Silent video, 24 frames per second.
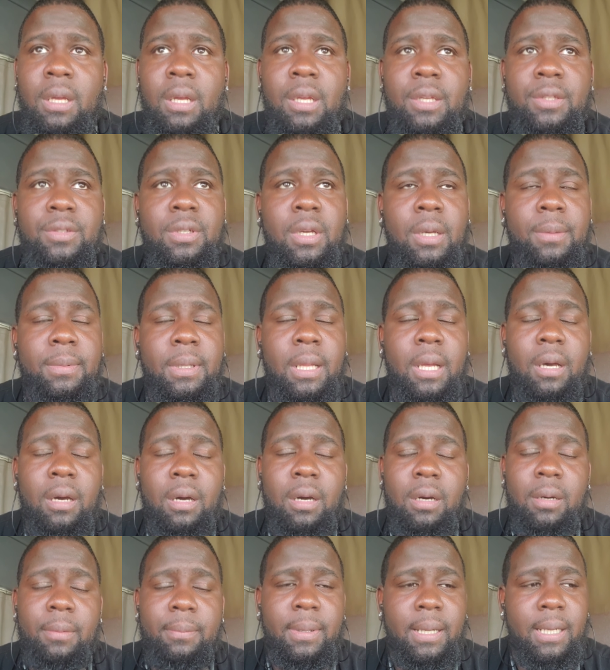So I'm like,
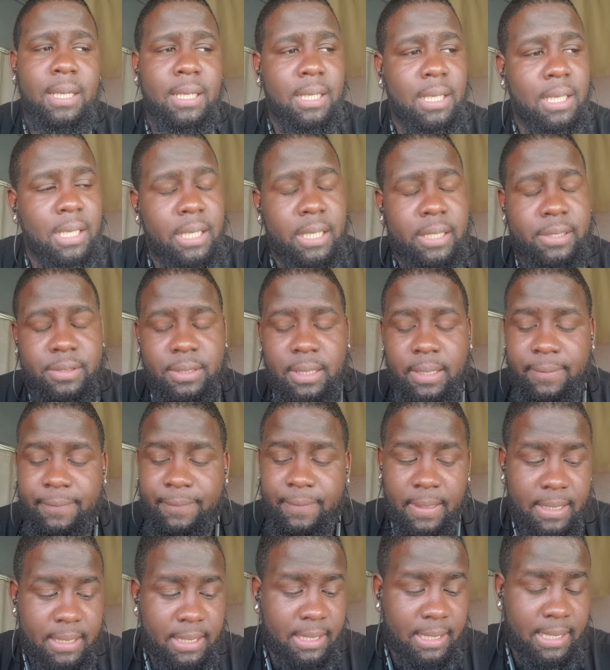oh my God. So I
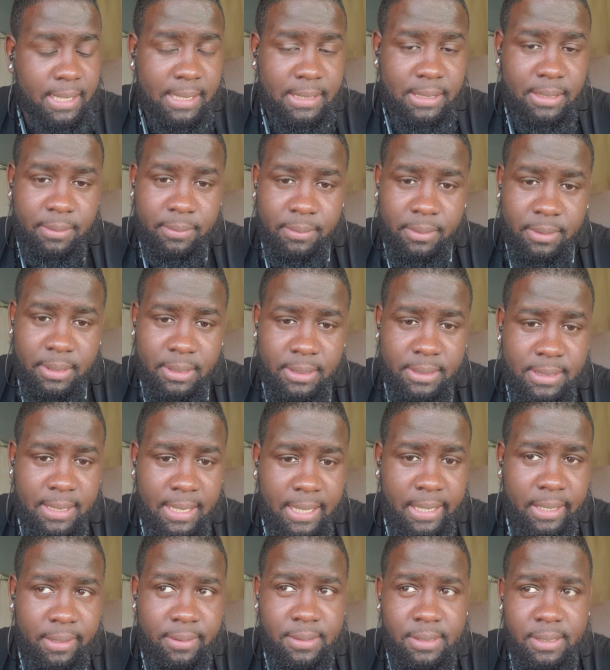finally got the
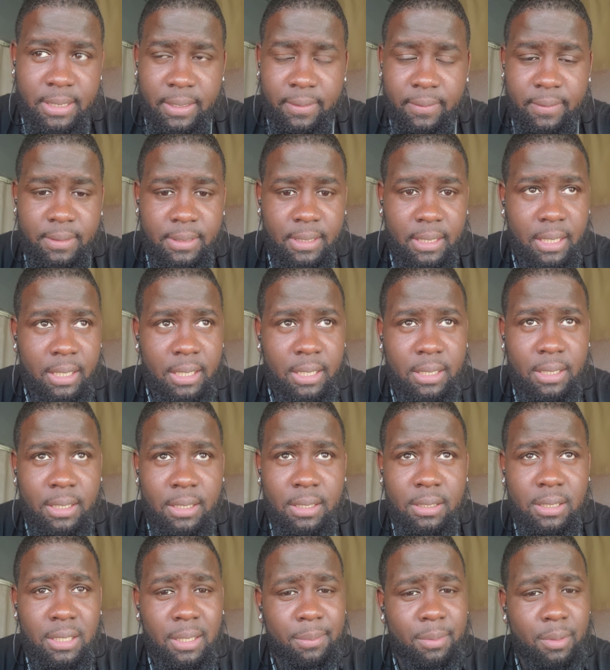tires and everything
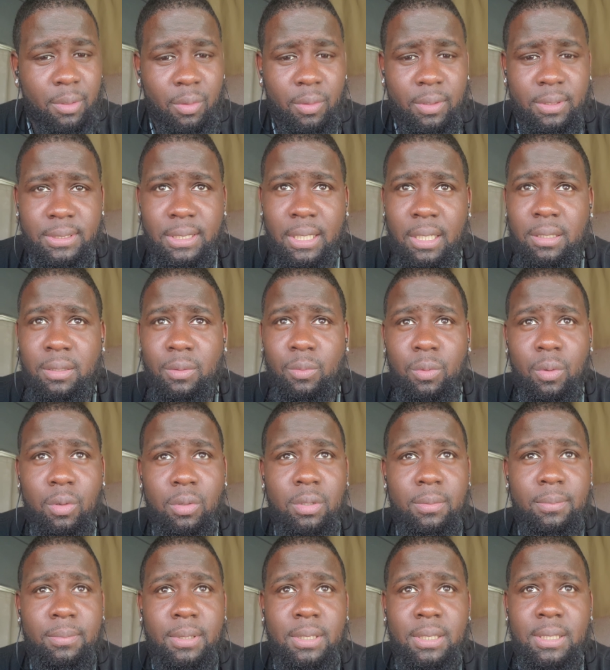good. I'm going down the road.
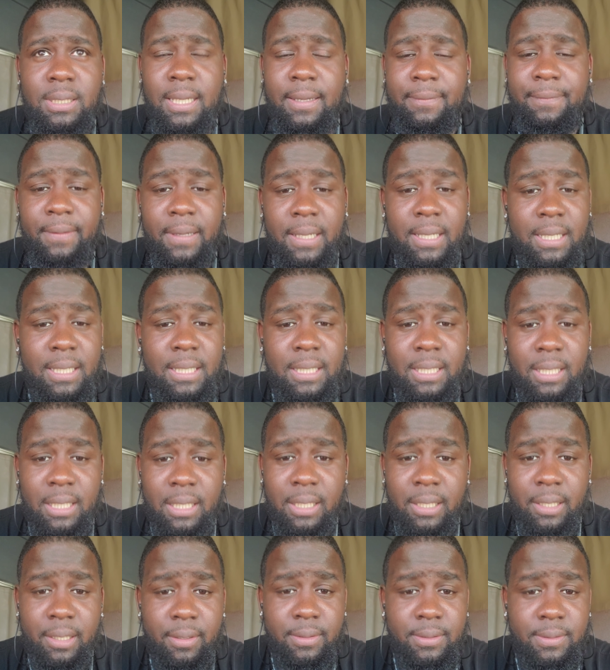I'm good. I finally get
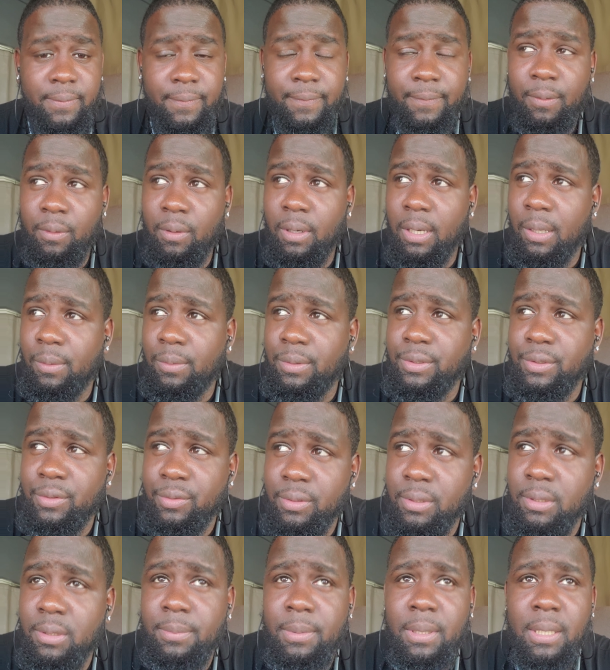here. It's a 4-hour
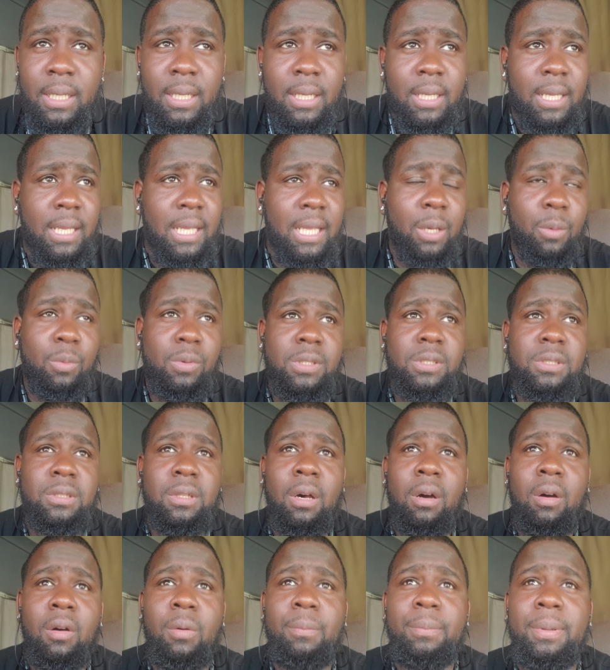trip. It was
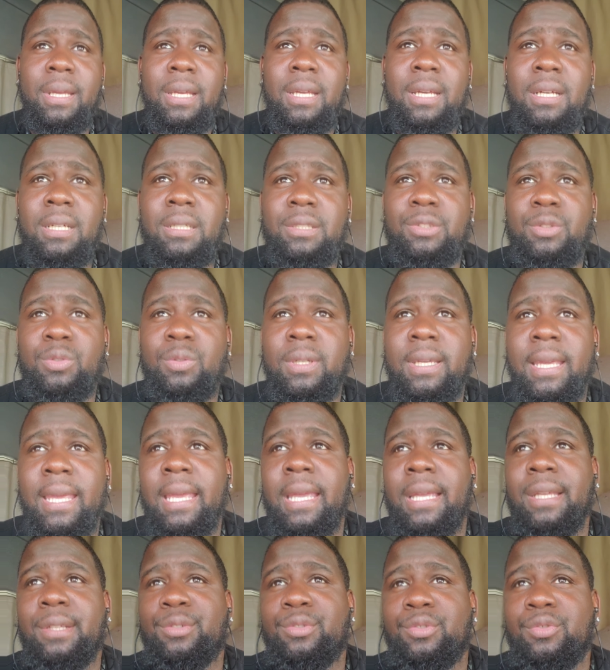long because you
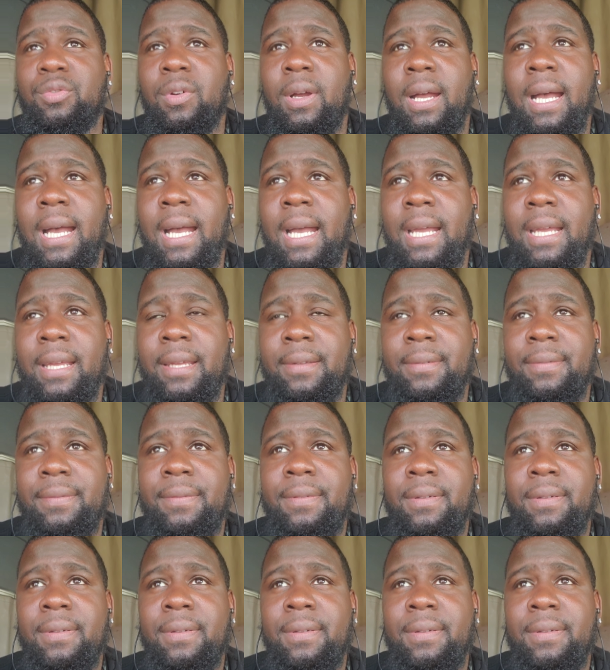can't drive